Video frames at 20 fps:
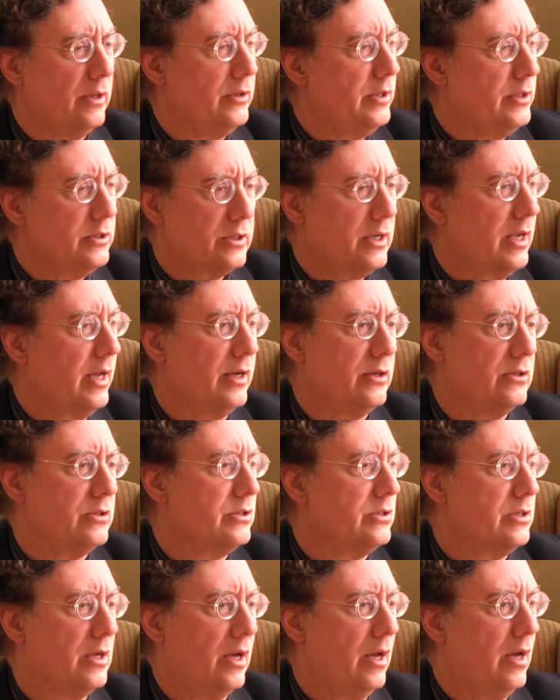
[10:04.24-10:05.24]
in this
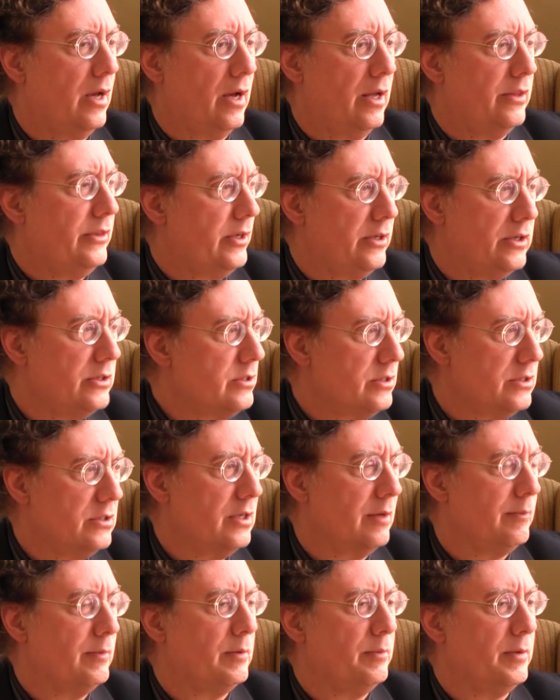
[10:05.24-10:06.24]
case, that doesn't
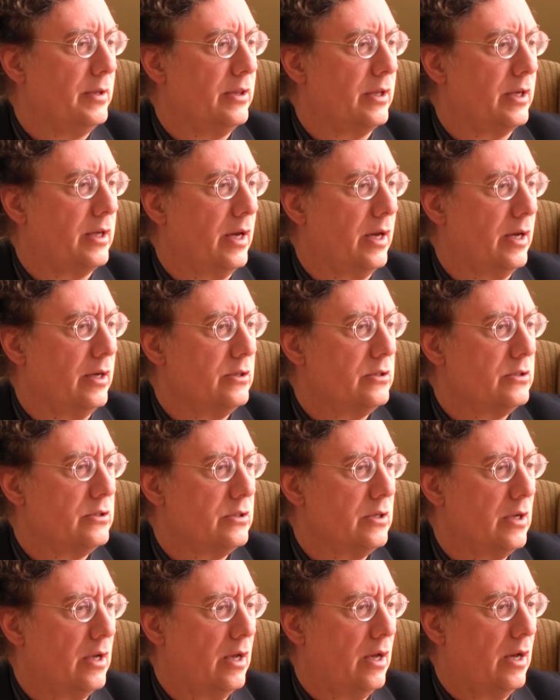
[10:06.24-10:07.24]
seem to be the
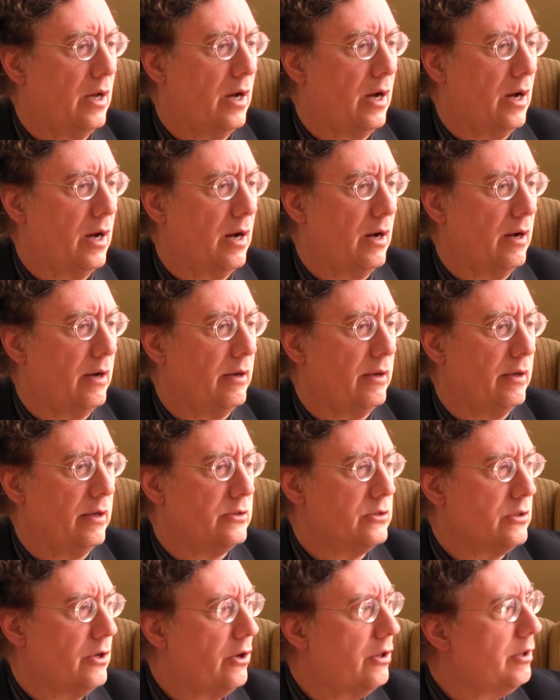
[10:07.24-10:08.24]
case. Uh,
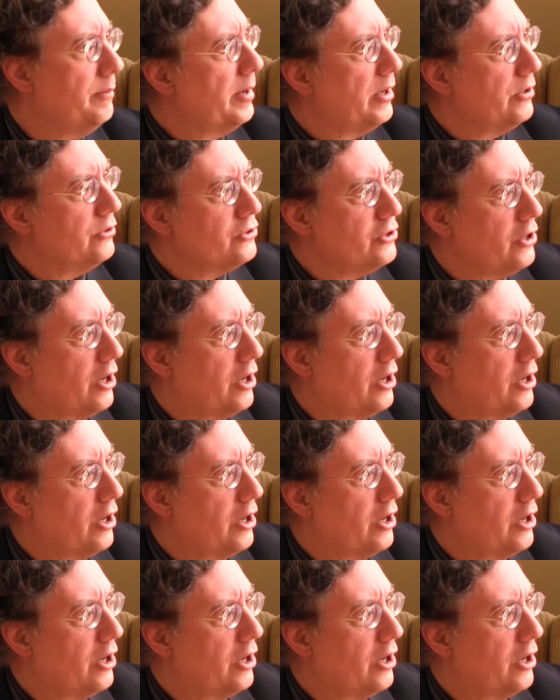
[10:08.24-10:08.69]
it's all about